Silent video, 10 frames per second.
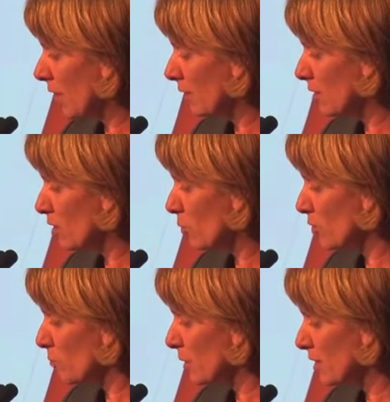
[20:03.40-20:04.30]
and there's
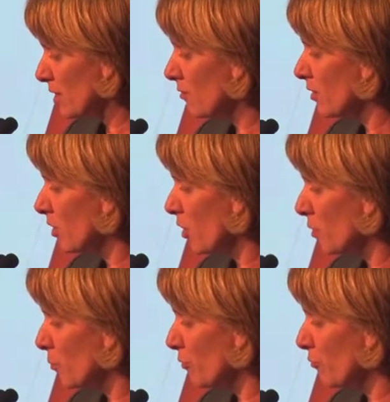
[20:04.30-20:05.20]
also been a
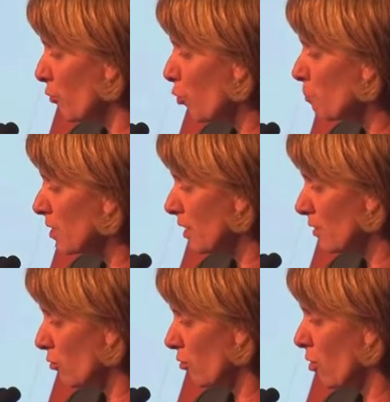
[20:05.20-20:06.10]
seventy-nine point four
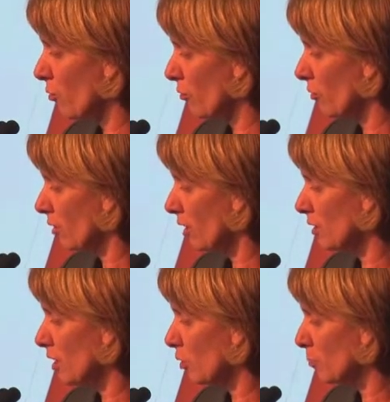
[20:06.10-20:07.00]
percent growth
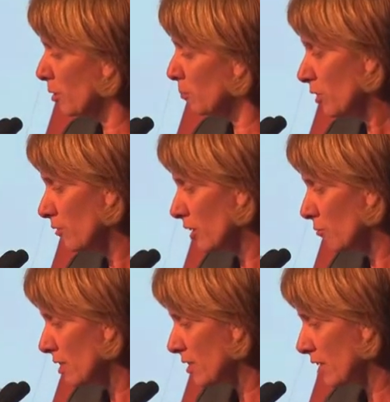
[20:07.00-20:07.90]
in young people living in
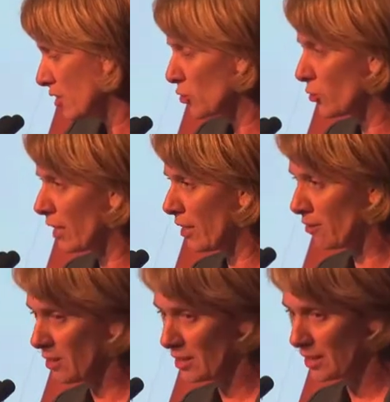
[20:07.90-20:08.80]
residential care
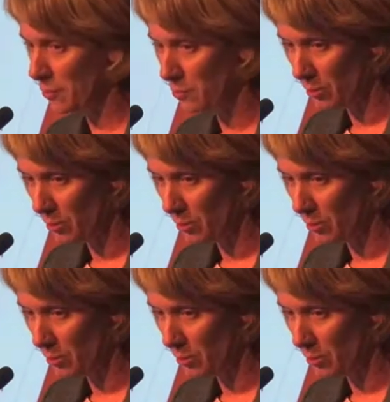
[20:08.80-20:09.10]
in the same